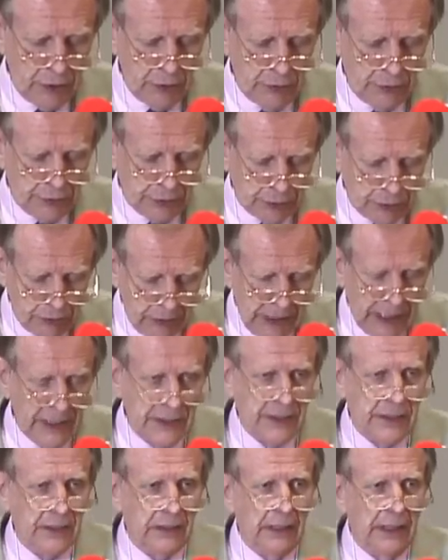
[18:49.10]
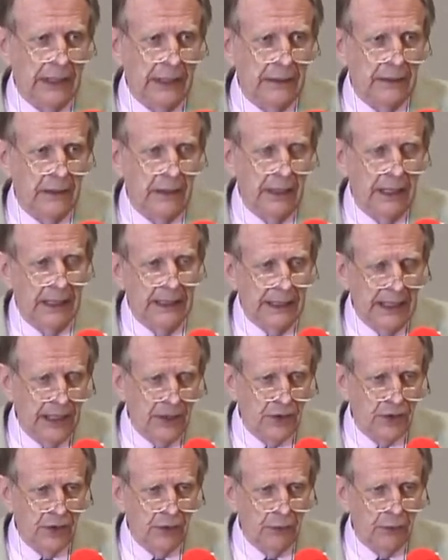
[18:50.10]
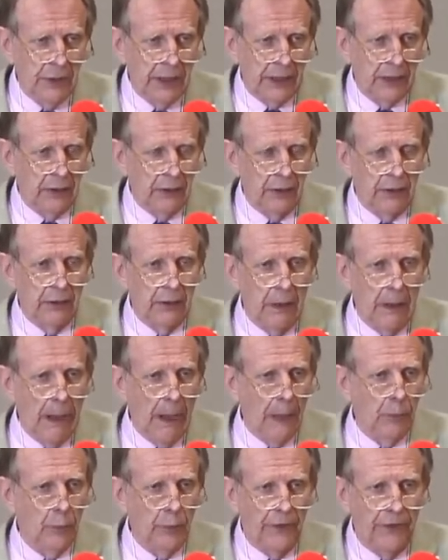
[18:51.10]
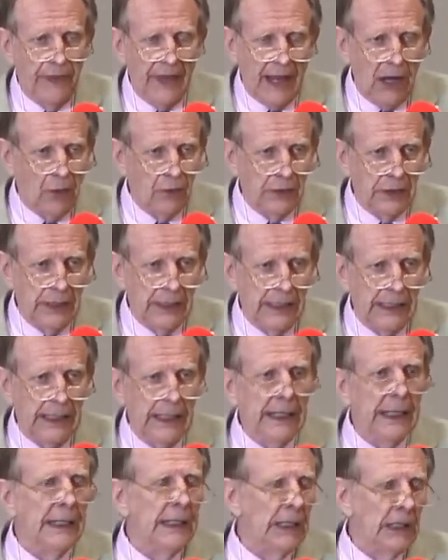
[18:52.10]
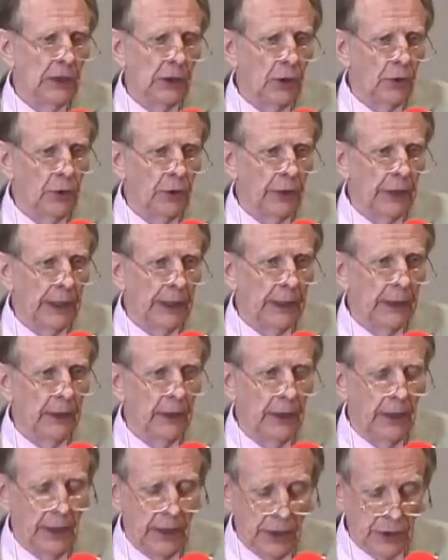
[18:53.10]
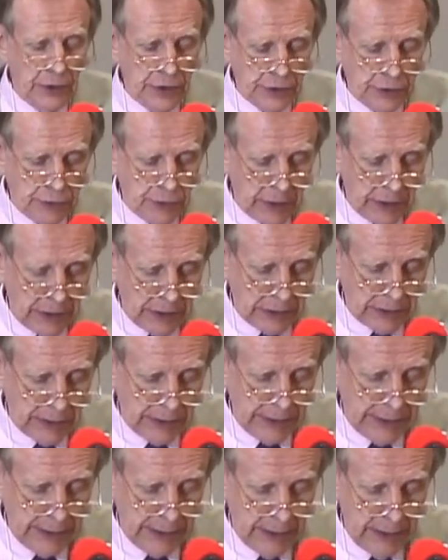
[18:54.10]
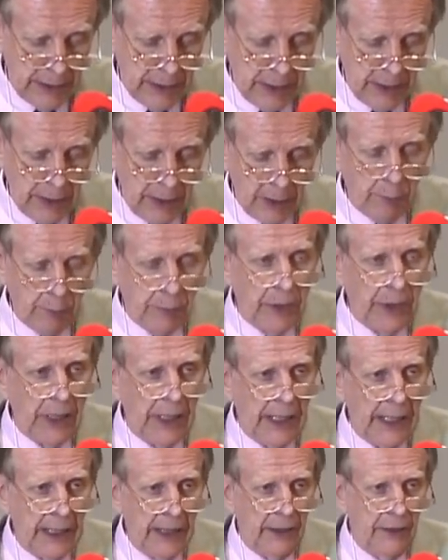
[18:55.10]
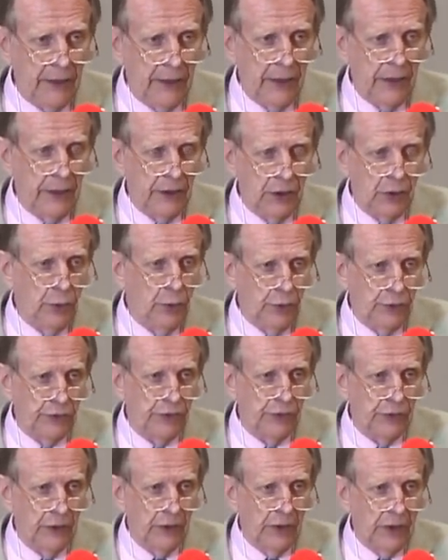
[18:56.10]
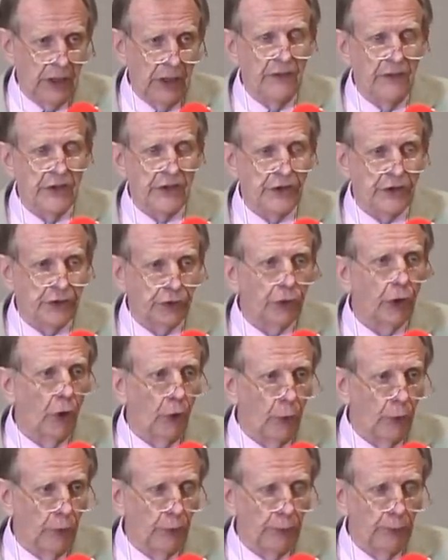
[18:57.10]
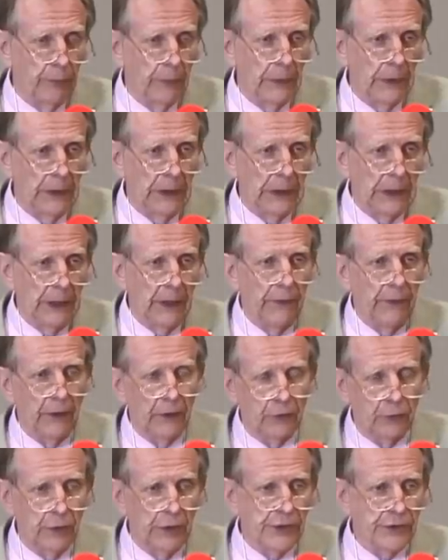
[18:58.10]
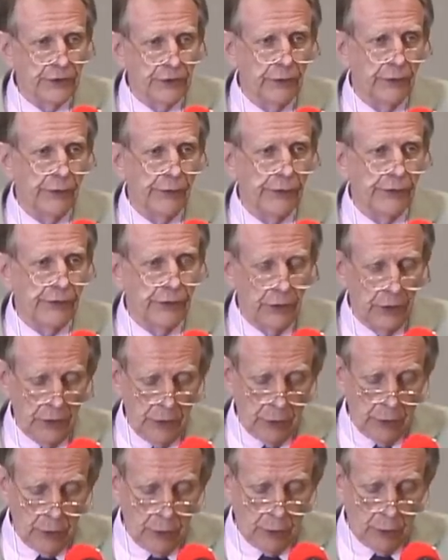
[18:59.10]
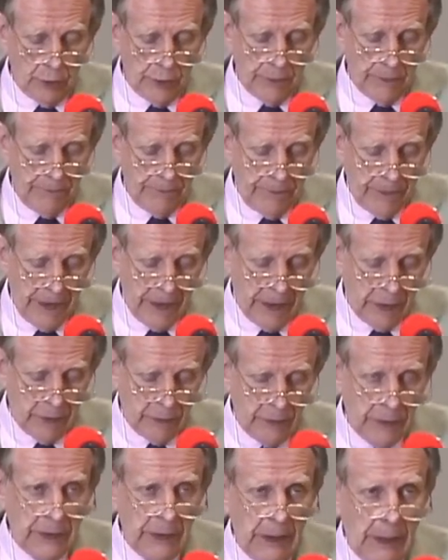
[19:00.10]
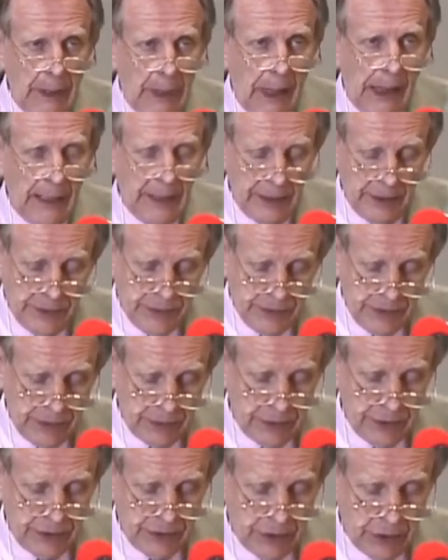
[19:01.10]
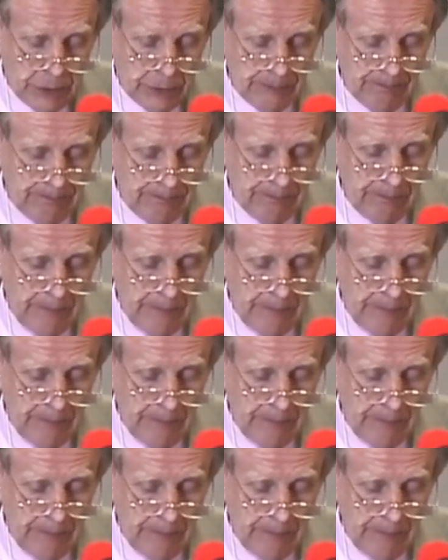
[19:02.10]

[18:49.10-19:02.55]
to translate an ancient record without any learning strictly by the use of stone, the crystals or the found uh, seer stone.